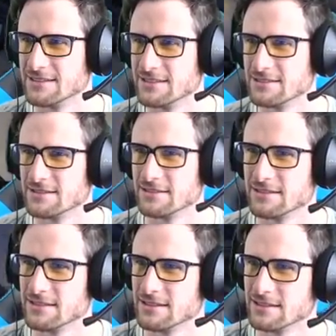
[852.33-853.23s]

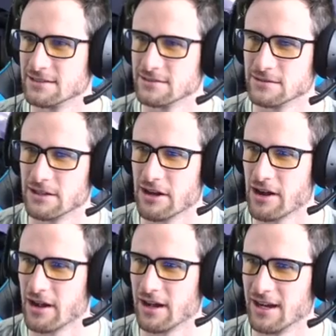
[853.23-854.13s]

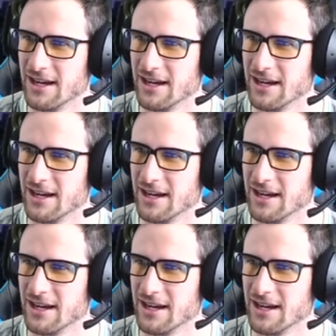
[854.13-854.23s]
Nothing is said.